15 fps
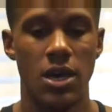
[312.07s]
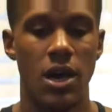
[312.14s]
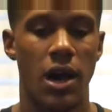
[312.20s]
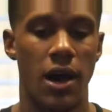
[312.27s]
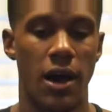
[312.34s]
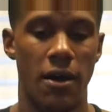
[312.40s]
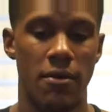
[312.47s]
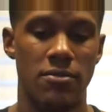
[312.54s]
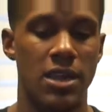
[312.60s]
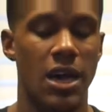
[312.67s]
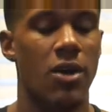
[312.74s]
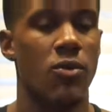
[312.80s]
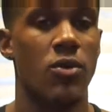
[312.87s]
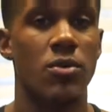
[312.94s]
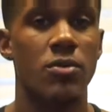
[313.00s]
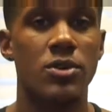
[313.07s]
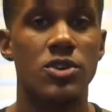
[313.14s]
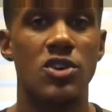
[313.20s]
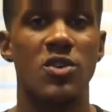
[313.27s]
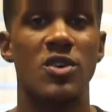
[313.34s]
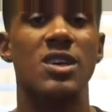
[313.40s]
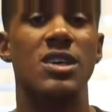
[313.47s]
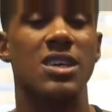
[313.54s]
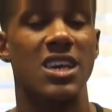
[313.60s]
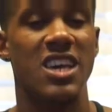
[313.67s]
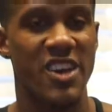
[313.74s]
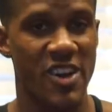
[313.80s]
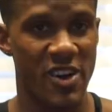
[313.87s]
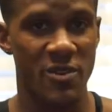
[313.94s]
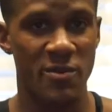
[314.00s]
Now, what we're doing
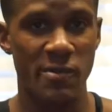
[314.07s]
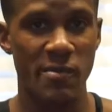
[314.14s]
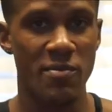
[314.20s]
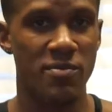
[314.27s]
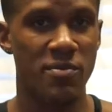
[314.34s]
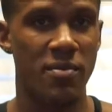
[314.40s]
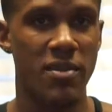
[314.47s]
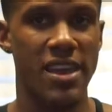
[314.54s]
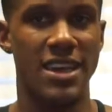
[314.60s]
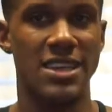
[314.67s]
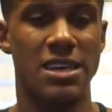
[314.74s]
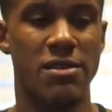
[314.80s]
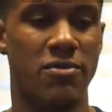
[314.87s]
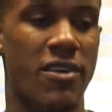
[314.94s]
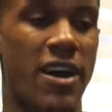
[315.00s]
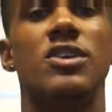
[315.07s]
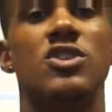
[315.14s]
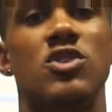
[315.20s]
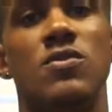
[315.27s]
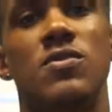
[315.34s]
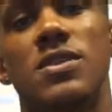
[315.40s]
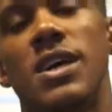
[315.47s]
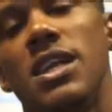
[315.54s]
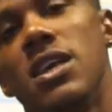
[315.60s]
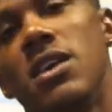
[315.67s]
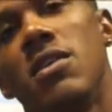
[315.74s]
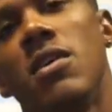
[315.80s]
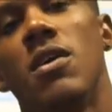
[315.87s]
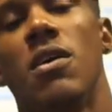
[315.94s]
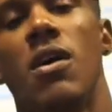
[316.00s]
here is I'm
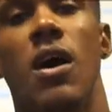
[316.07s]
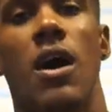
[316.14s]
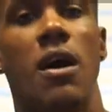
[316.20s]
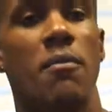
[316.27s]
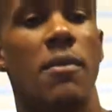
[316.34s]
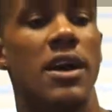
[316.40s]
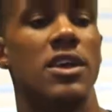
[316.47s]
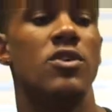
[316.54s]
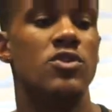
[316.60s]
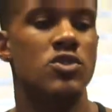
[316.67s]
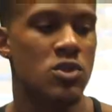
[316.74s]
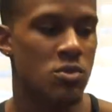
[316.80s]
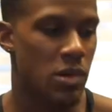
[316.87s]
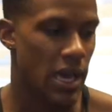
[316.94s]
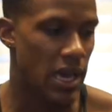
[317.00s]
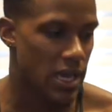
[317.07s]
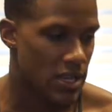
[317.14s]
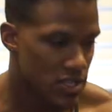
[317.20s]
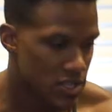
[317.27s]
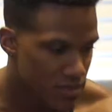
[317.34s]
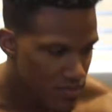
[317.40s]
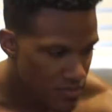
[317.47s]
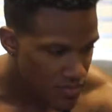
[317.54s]
rejuvenating my YouTube page.